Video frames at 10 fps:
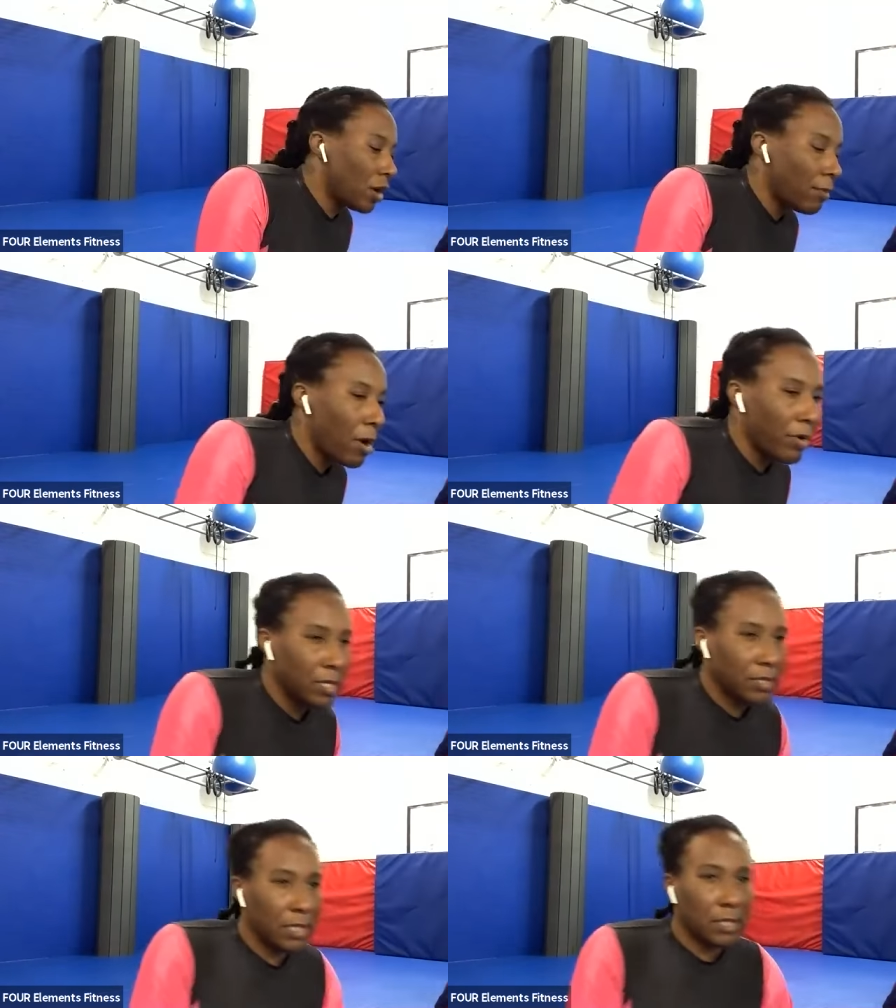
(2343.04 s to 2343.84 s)
I'm
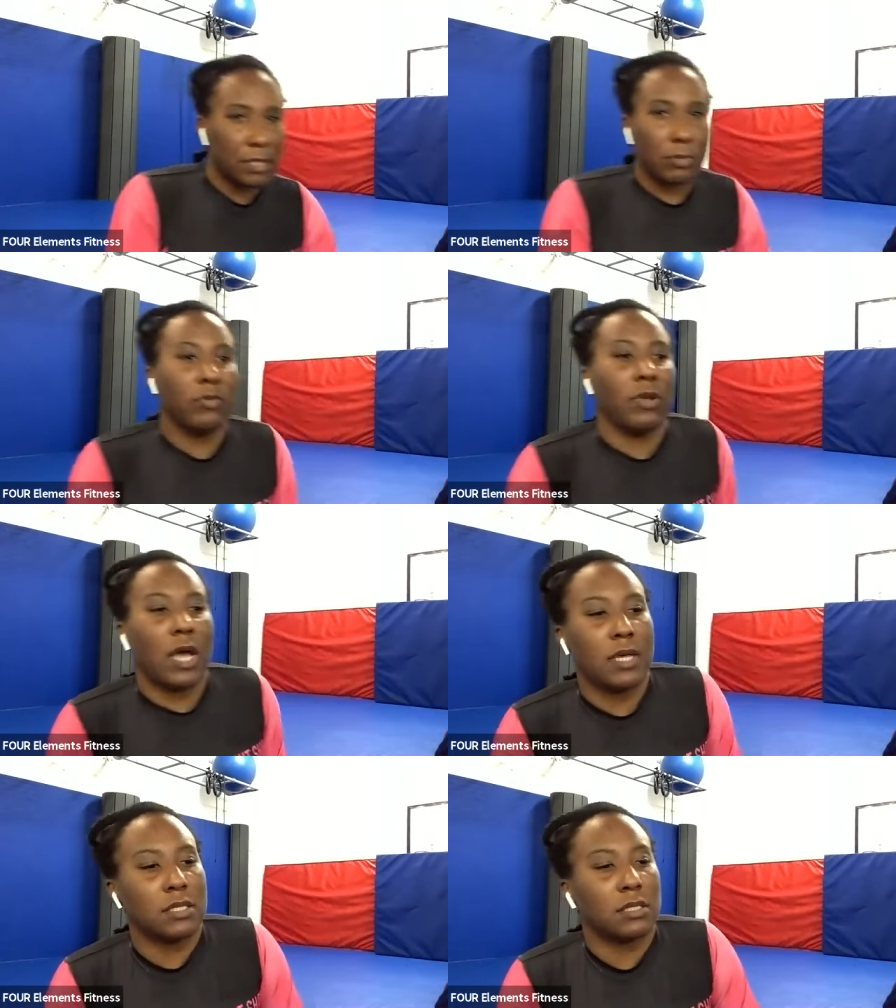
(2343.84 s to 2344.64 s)
already seeing some of you
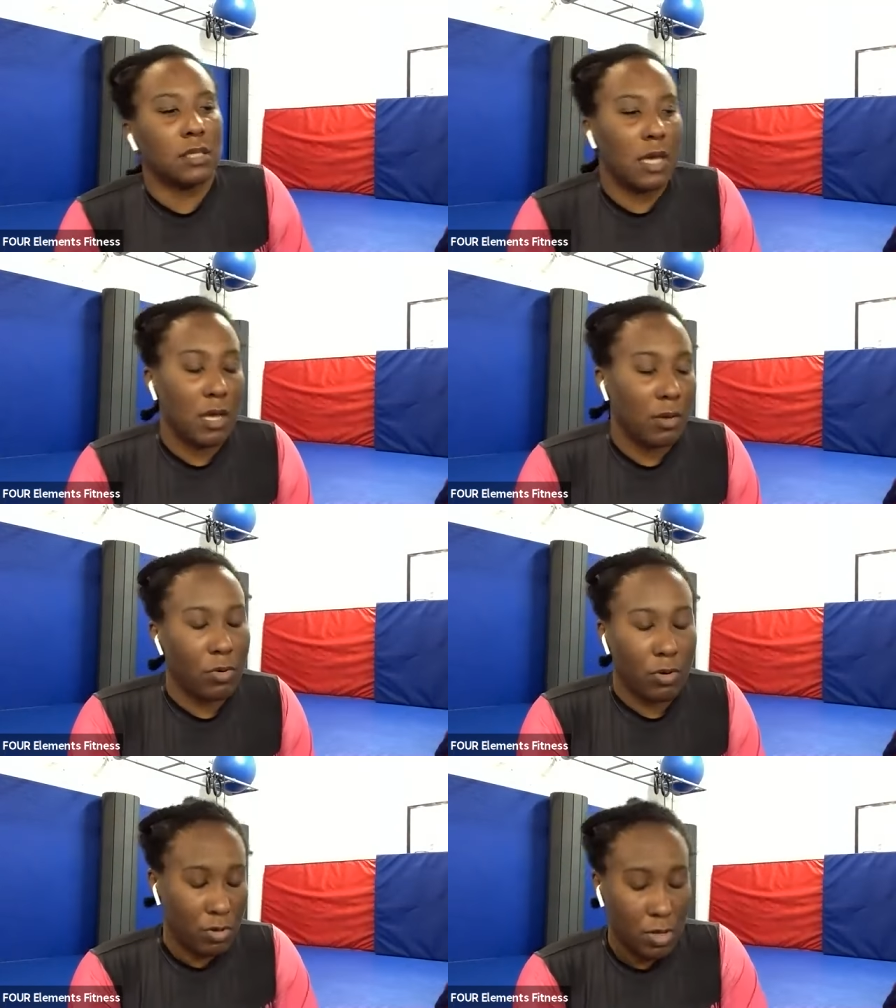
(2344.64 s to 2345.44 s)
guys,
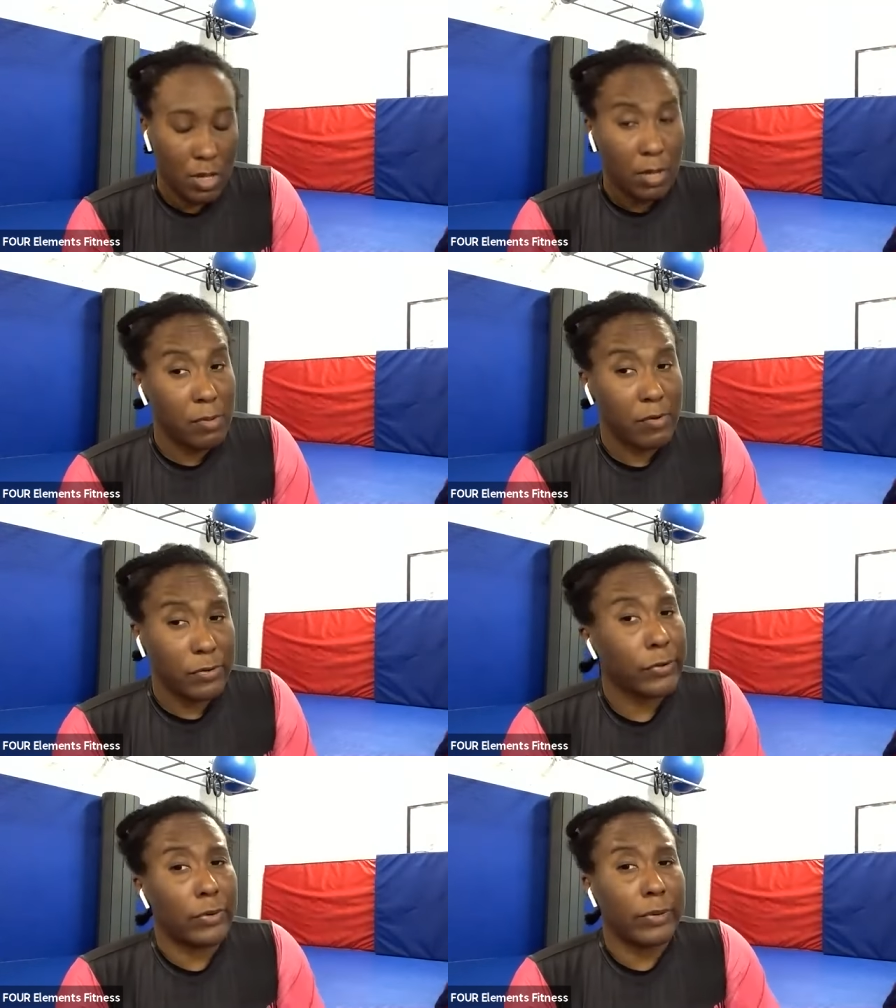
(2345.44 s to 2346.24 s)

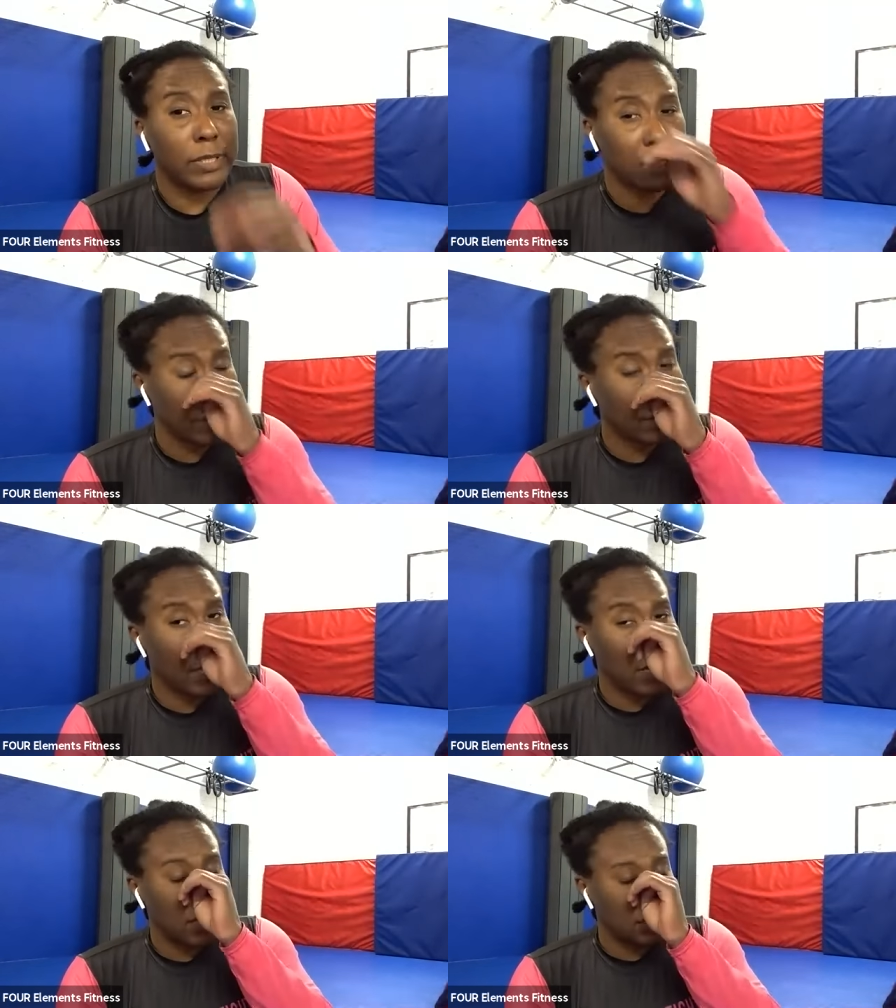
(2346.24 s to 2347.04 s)
already seeing
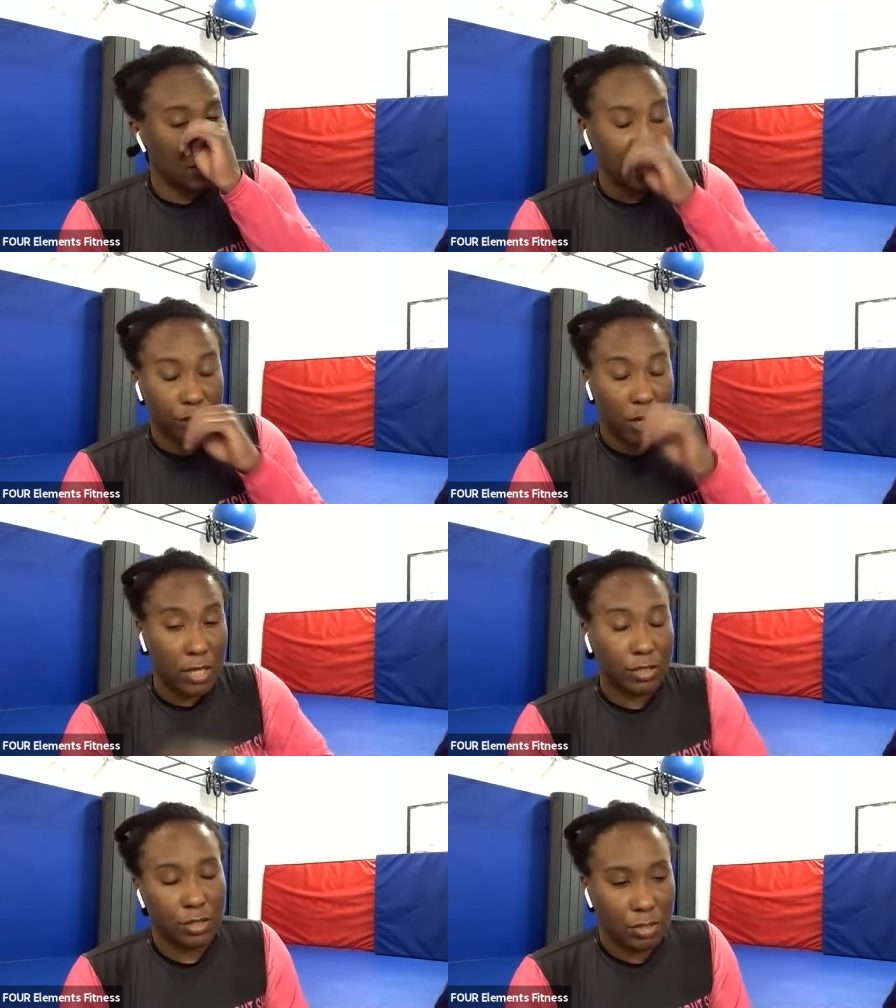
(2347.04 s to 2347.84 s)
Sarah and
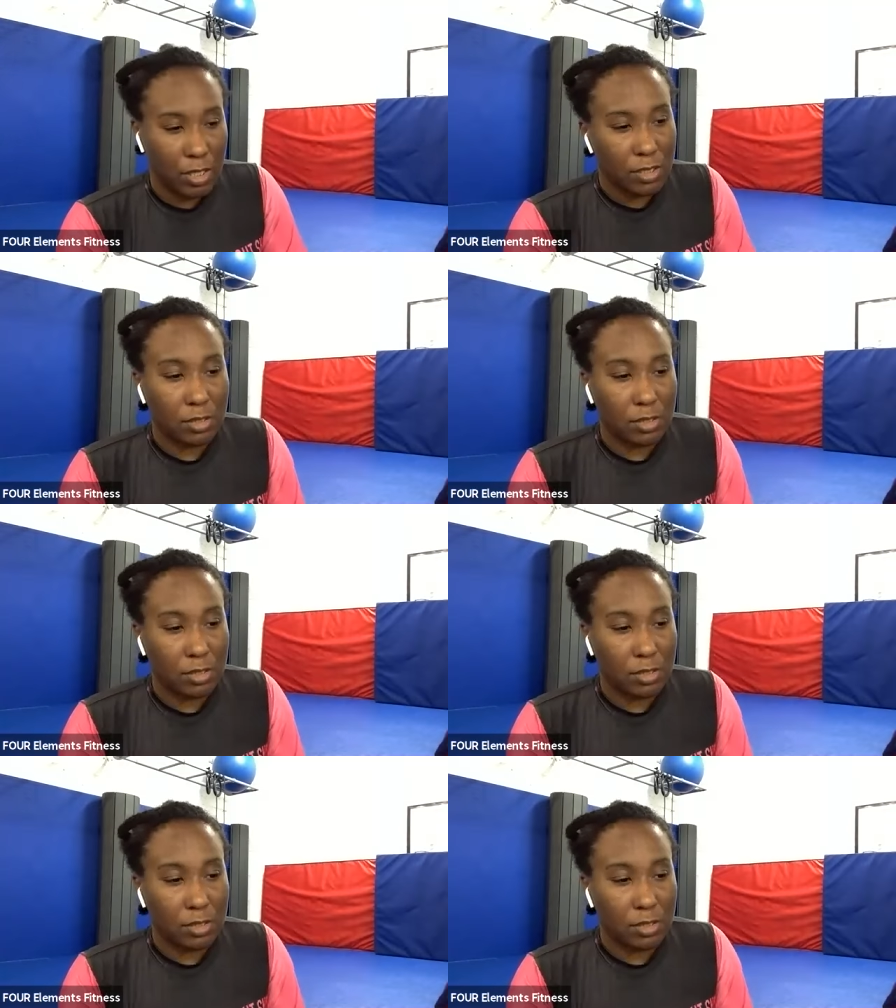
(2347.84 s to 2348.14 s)
Charles do this.